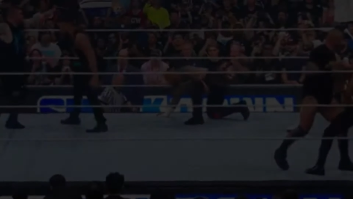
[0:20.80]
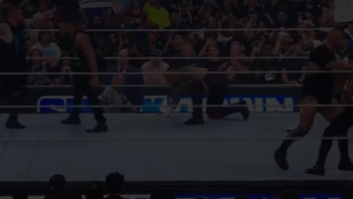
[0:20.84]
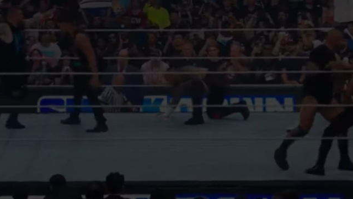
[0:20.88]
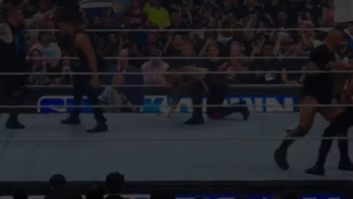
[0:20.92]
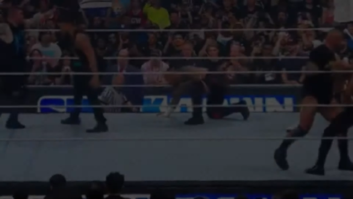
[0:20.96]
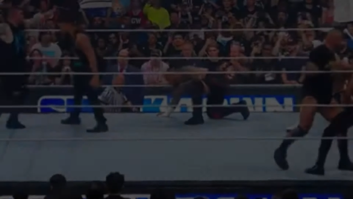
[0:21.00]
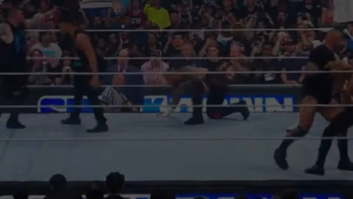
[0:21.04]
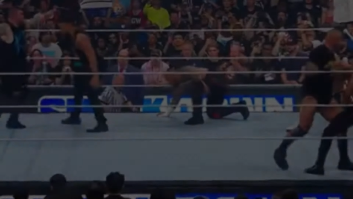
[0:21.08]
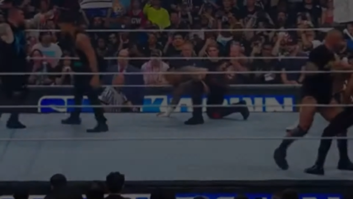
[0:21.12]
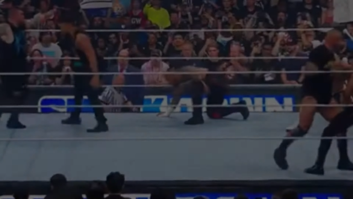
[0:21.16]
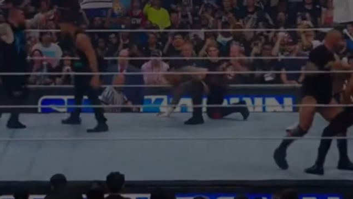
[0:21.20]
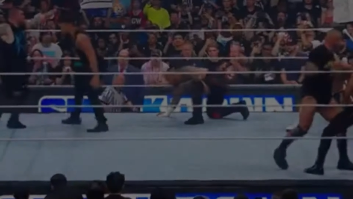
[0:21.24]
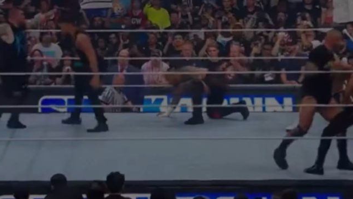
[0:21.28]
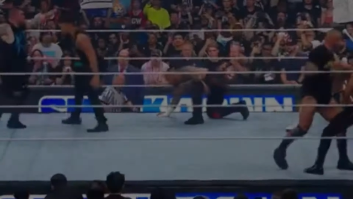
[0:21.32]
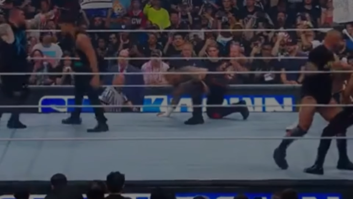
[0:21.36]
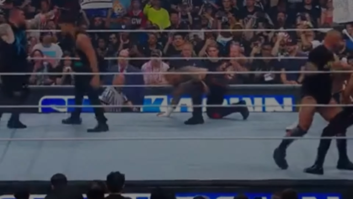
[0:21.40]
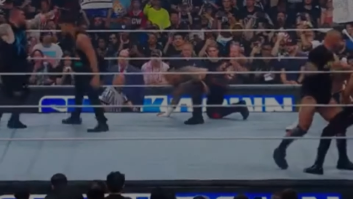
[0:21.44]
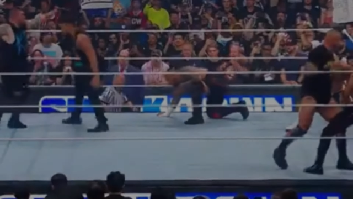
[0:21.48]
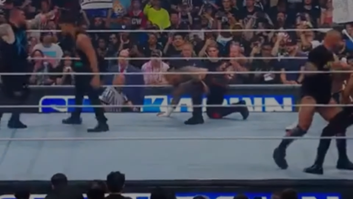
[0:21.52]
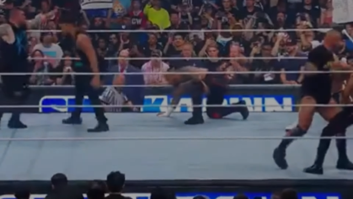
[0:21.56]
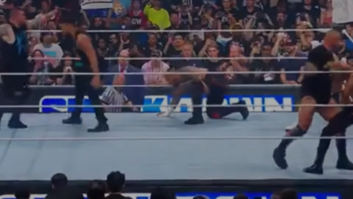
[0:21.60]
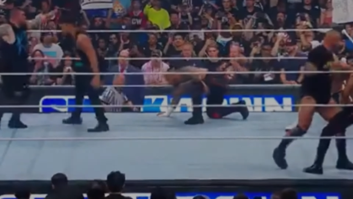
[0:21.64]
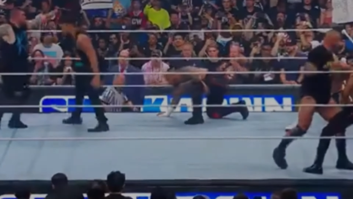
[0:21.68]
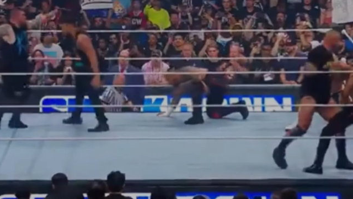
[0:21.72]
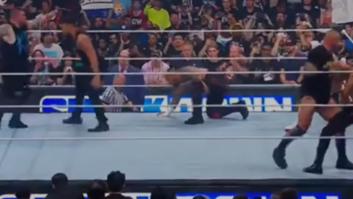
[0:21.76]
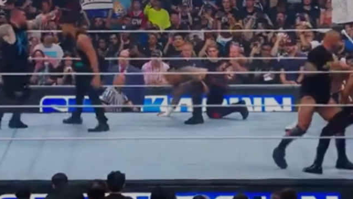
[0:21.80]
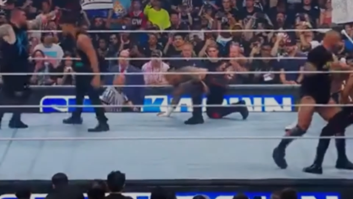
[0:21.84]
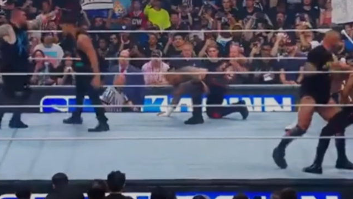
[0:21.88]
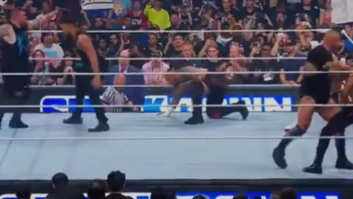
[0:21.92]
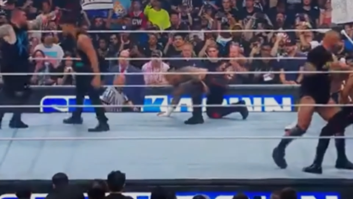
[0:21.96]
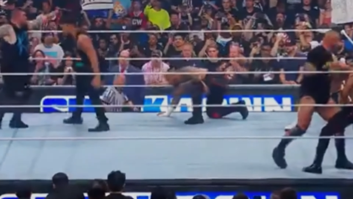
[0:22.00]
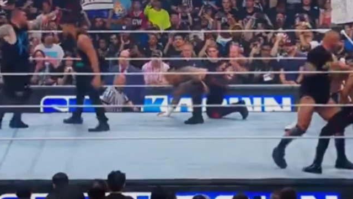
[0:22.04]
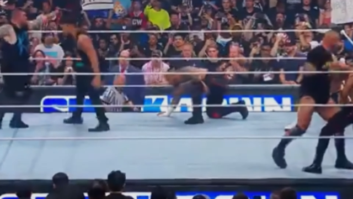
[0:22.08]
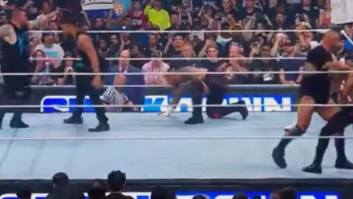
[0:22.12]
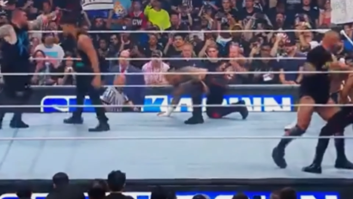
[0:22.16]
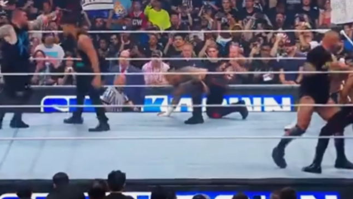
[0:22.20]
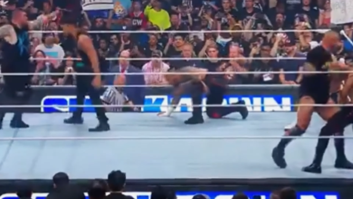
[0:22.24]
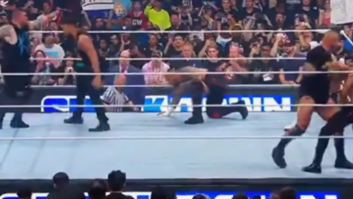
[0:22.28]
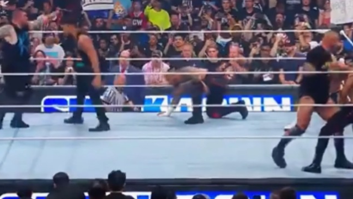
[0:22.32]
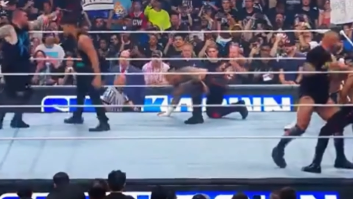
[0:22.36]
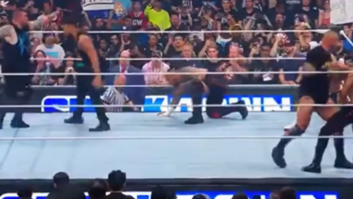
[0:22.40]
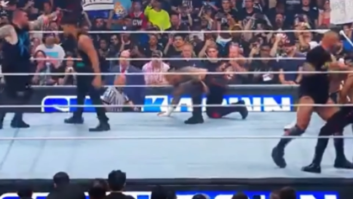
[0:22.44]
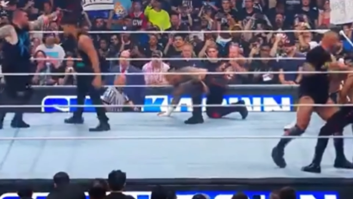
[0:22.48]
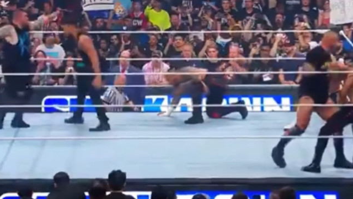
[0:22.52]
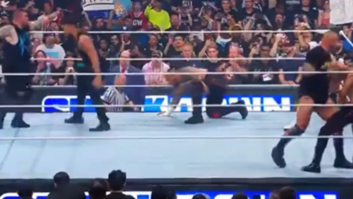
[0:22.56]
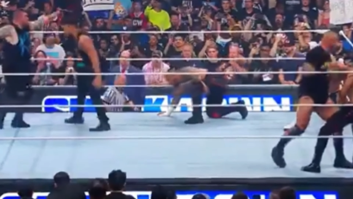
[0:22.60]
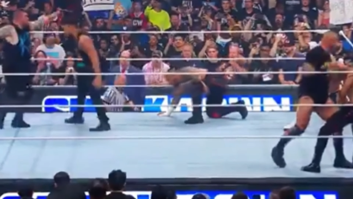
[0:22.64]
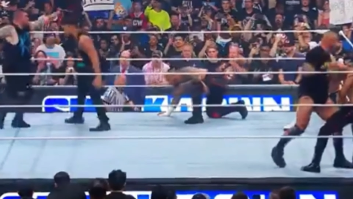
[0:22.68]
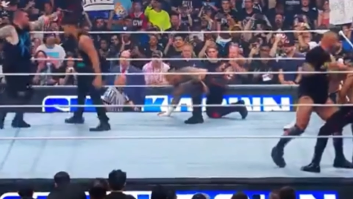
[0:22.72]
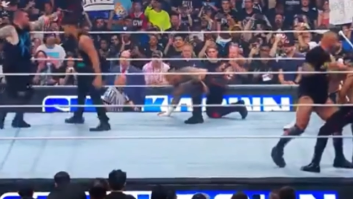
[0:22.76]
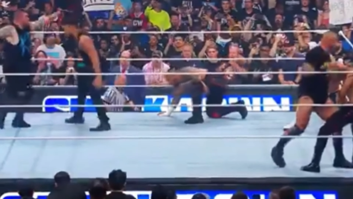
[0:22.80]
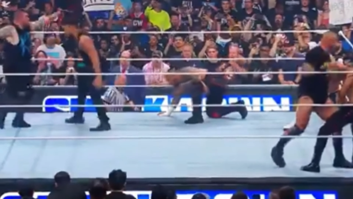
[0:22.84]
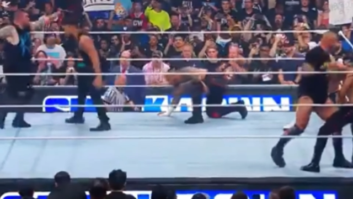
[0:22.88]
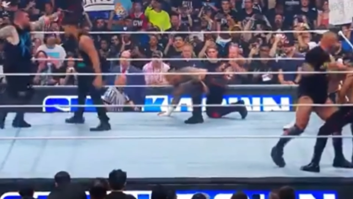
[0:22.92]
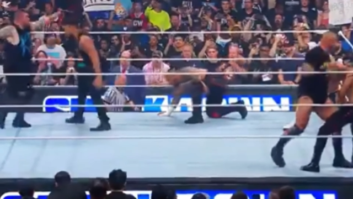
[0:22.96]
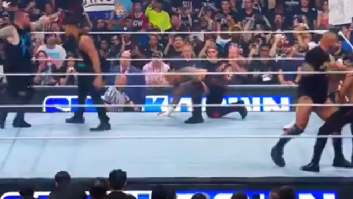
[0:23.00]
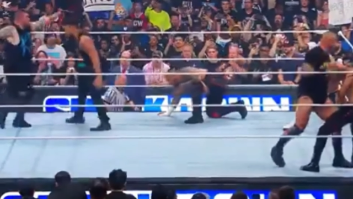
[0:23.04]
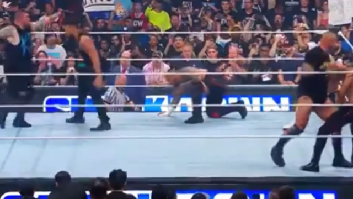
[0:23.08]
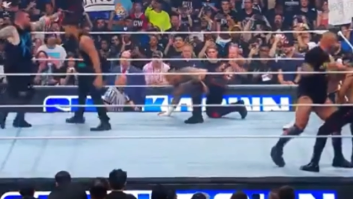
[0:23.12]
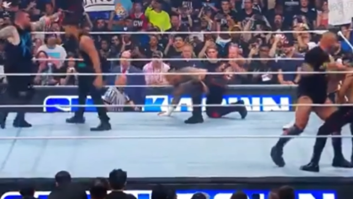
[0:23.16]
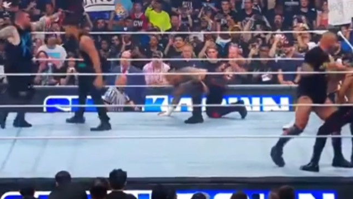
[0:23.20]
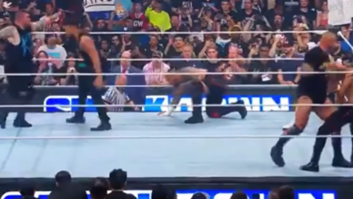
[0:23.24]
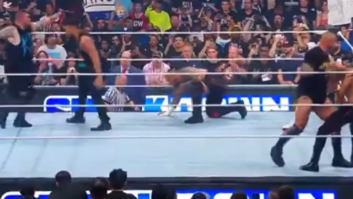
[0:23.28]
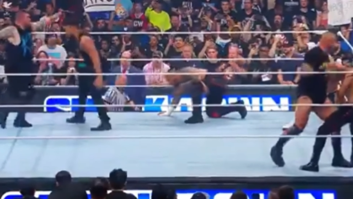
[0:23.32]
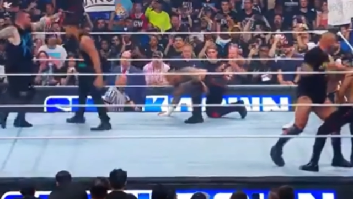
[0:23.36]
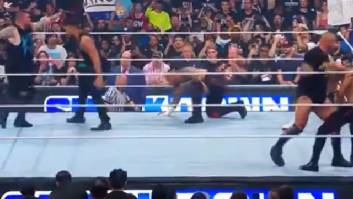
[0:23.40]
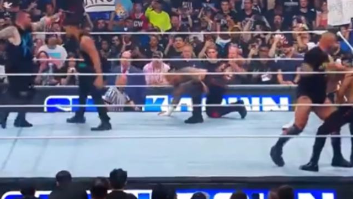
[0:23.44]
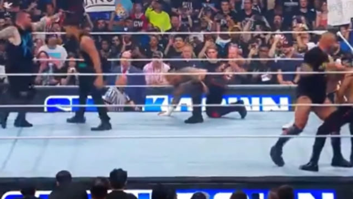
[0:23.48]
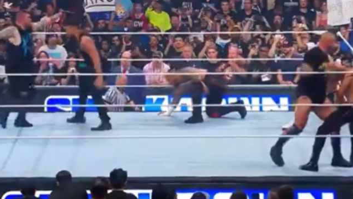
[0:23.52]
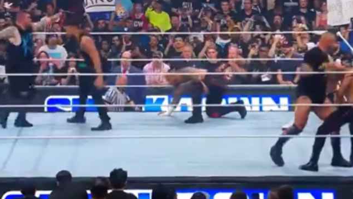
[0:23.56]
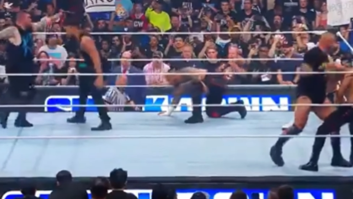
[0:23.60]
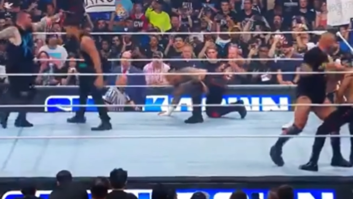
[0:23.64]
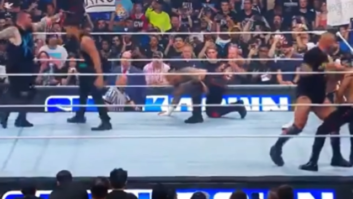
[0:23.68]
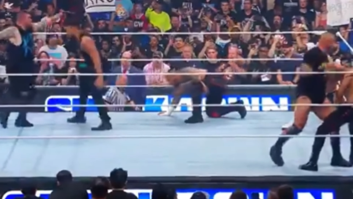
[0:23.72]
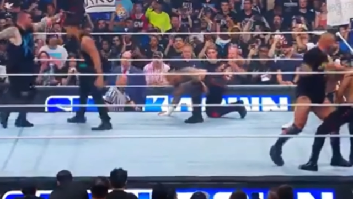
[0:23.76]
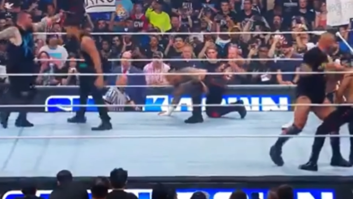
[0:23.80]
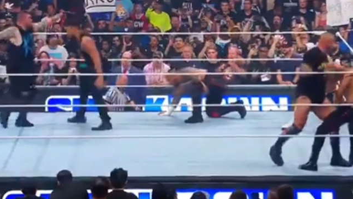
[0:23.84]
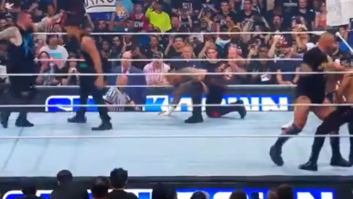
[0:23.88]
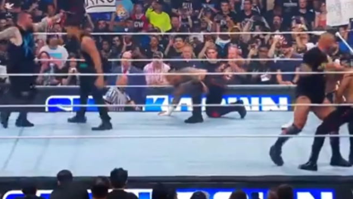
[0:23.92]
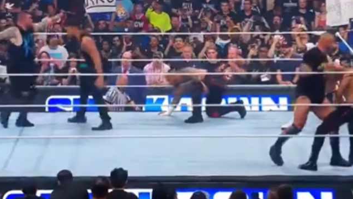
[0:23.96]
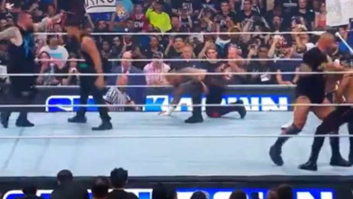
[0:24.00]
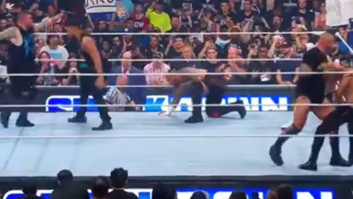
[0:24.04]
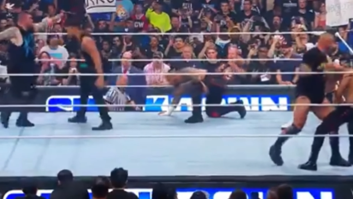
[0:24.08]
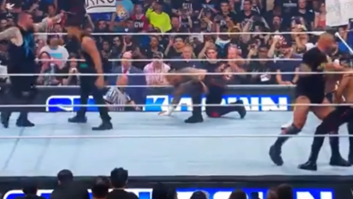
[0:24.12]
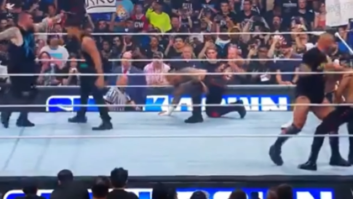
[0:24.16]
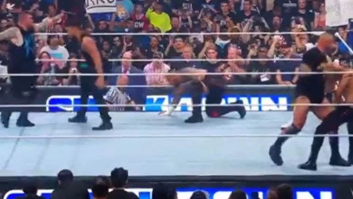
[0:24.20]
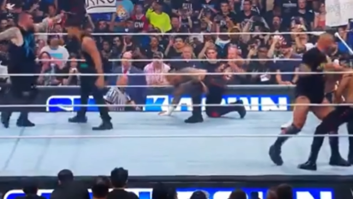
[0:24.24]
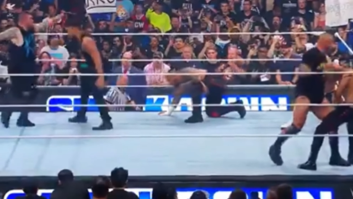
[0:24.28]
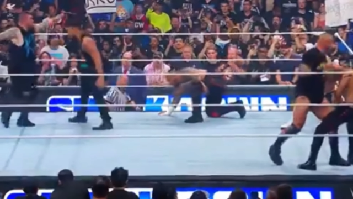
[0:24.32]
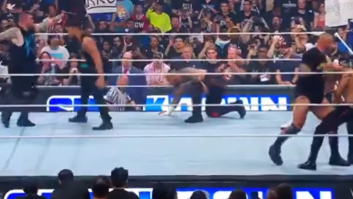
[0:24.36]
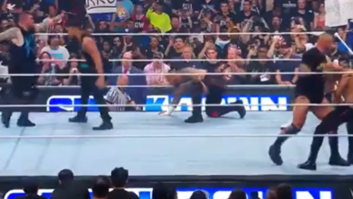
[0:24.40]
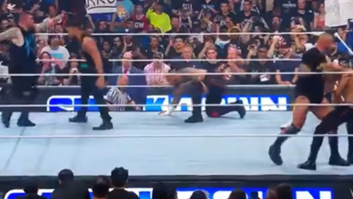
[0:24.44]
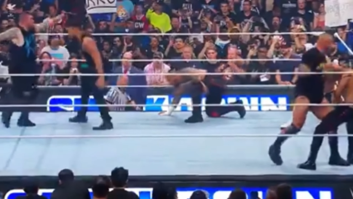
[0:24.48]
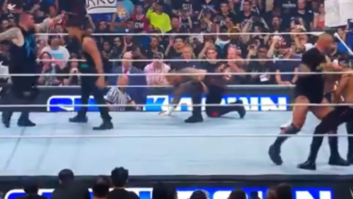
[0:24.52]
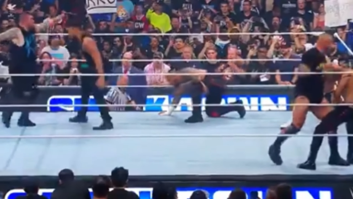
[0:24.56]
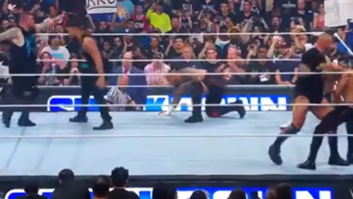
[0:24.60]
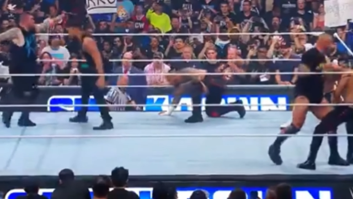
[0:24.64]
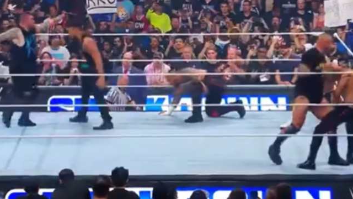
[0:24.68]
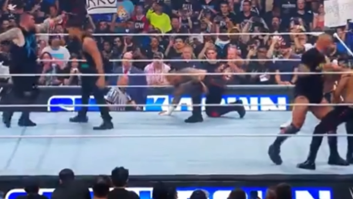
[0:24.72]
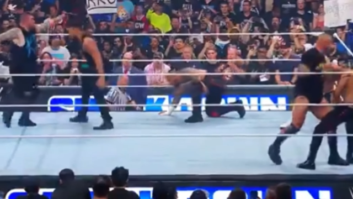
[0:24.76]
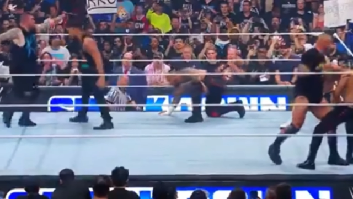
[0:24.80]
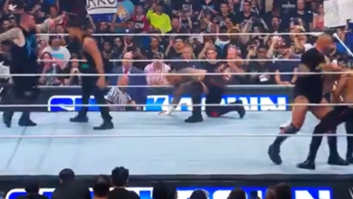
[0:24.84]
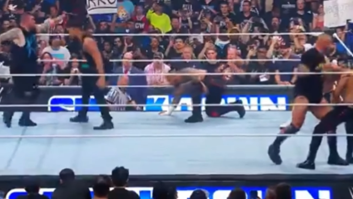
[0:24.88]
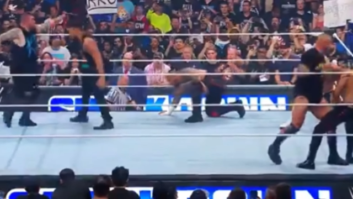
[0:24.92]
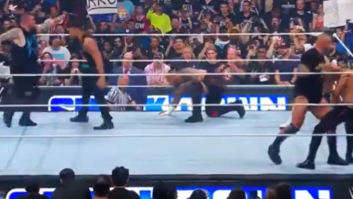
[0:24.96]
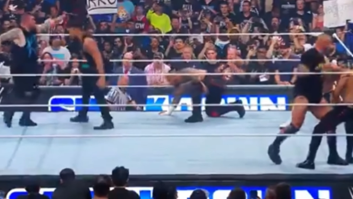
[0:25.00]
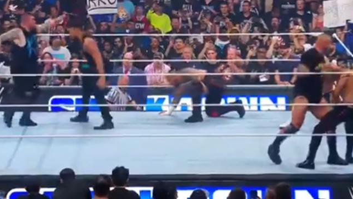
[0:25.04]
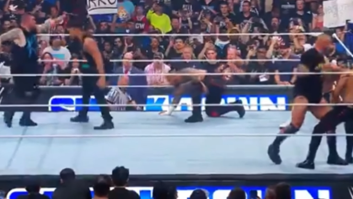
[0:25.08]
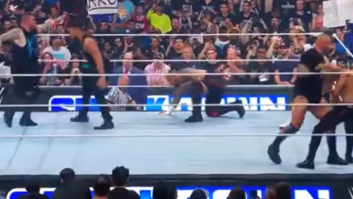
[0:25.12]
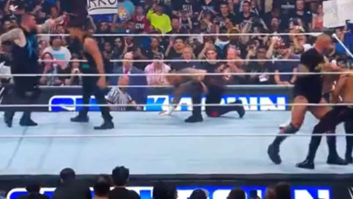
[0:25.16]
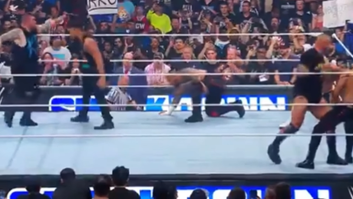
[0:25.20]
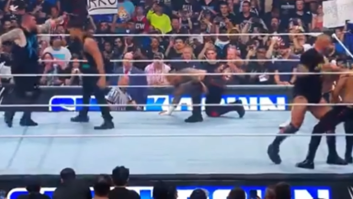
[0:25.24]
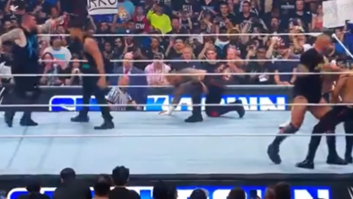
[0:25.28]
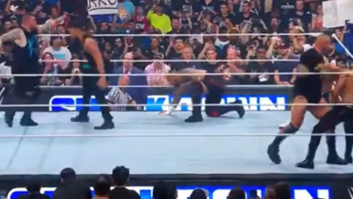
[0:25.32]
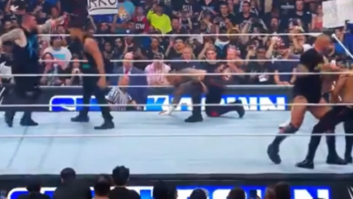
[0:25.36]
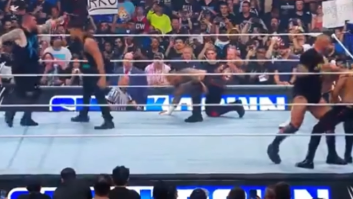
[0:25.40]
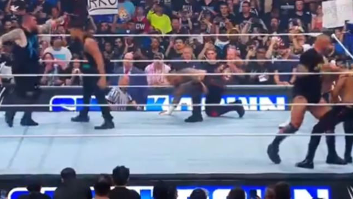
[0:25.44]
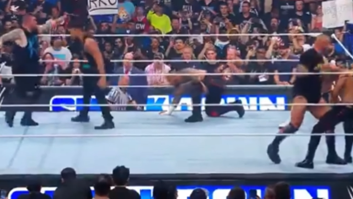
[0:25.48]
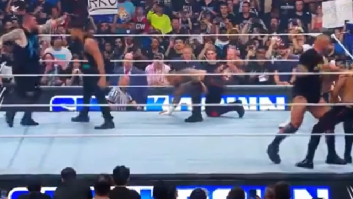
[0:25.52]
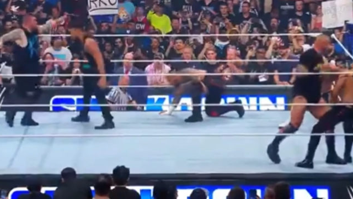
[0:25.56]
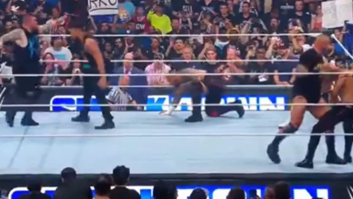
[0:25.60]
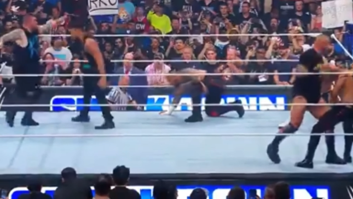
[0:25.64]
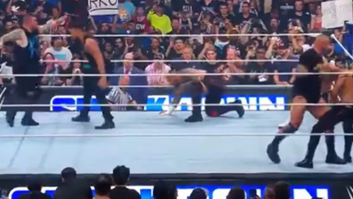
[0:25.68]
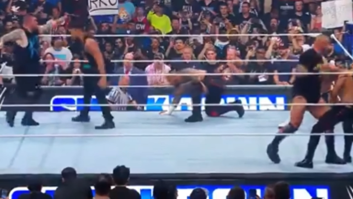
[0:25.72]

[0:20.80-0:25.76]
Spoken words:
[unreadable: no face in view]